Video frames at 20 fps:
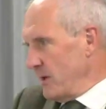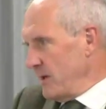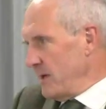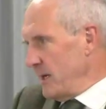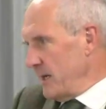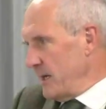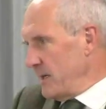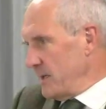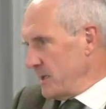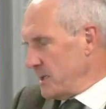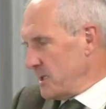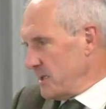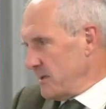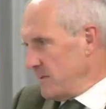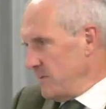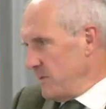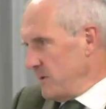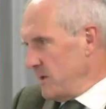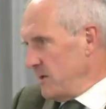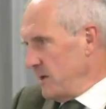Yes,
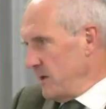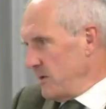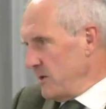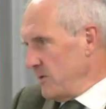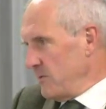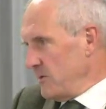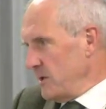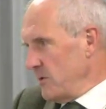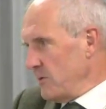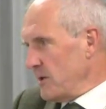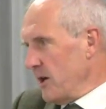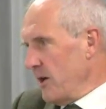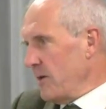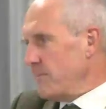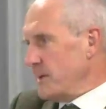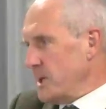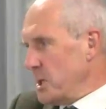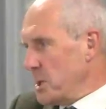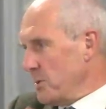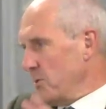you know, you, you can't
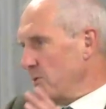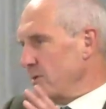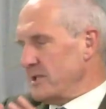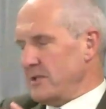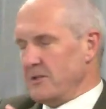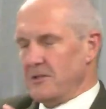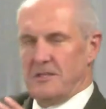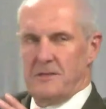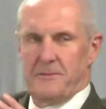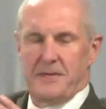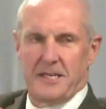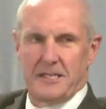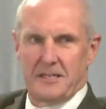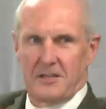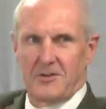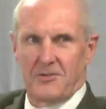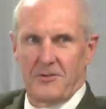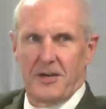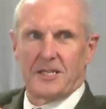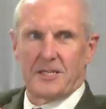be sure that you're going to be able to
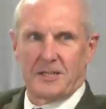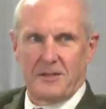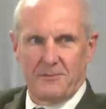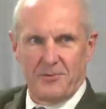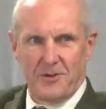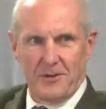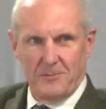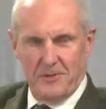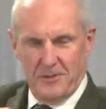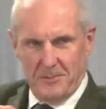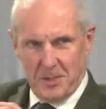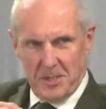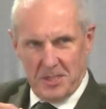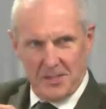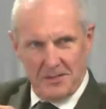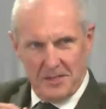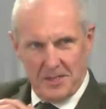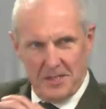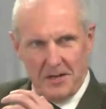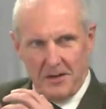correct the problems
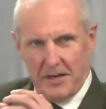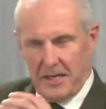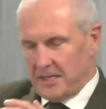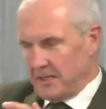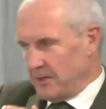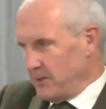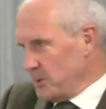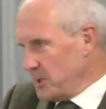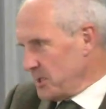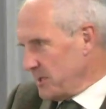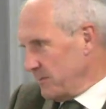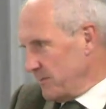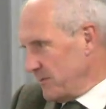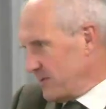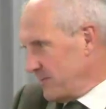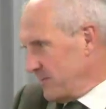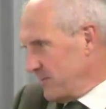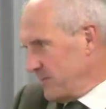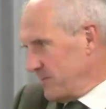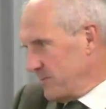and diagnose them
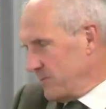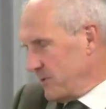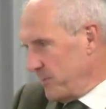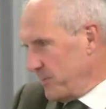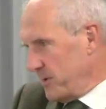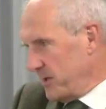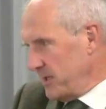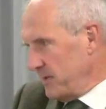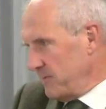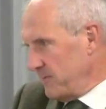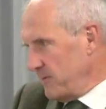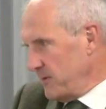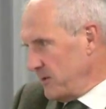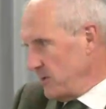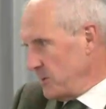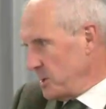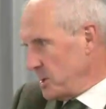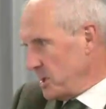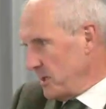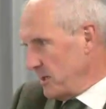properly in
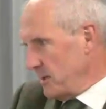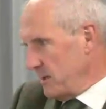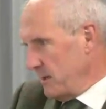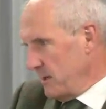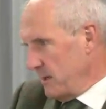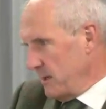future.